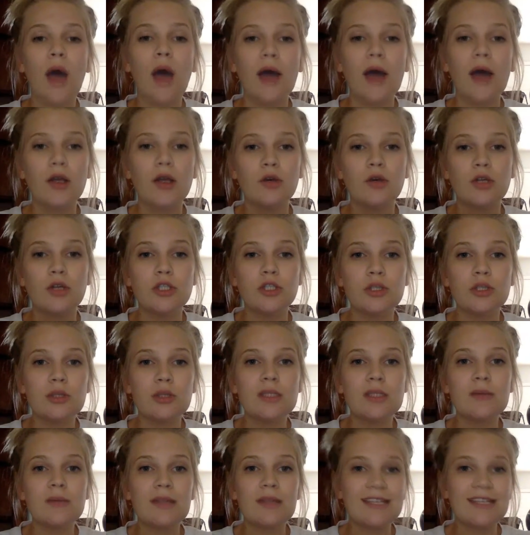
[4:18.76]
You can do
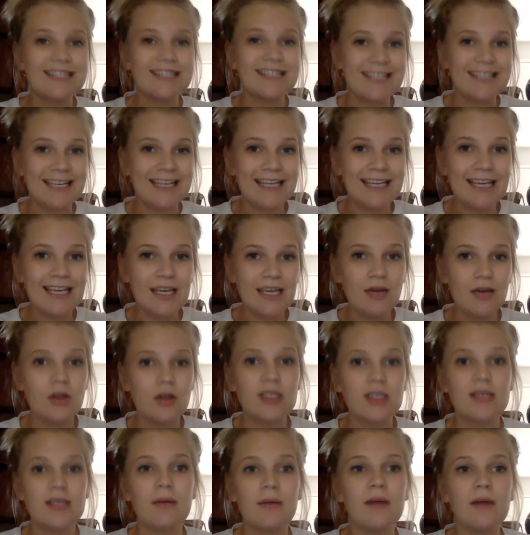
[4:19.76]
this with a slinky, or
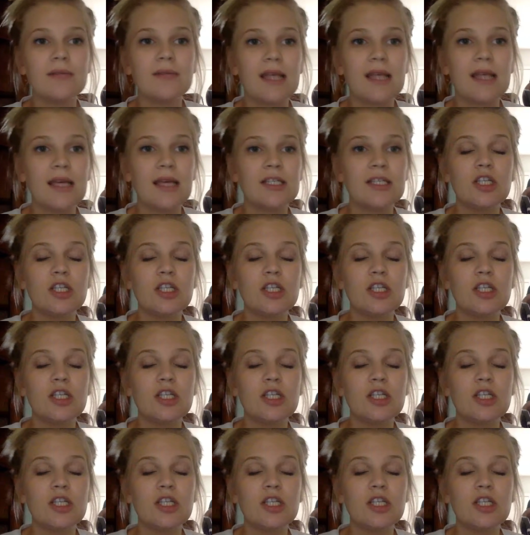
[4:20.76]
sometimes I like